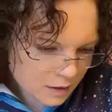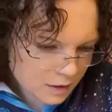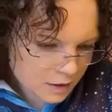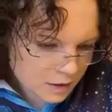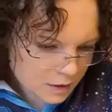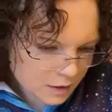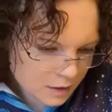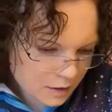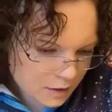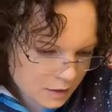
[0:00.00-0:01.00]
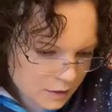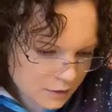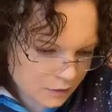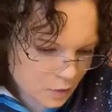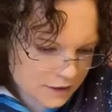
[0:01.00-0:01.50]
This one is curved.
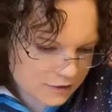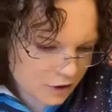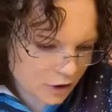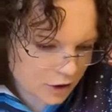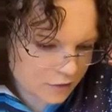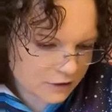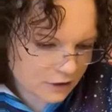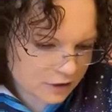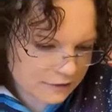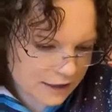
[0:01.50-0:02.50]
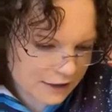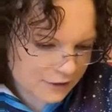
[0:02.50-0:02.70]
It looks like the rocks.